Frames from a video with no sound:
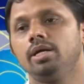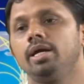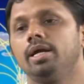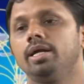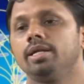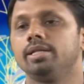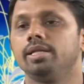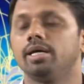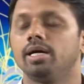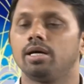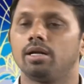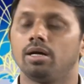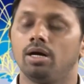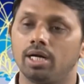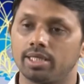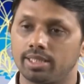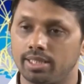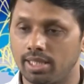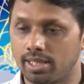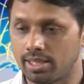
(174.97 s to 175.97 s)
and their
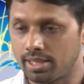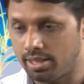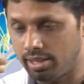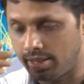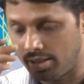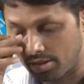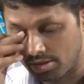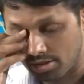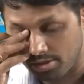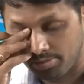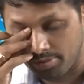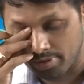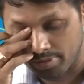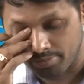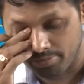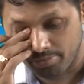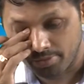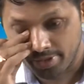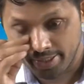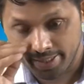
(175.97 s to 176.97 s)
autarky
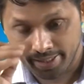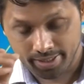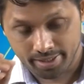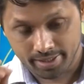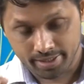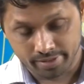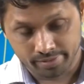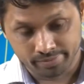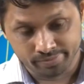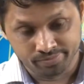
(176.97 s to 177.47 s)
equilibrium point.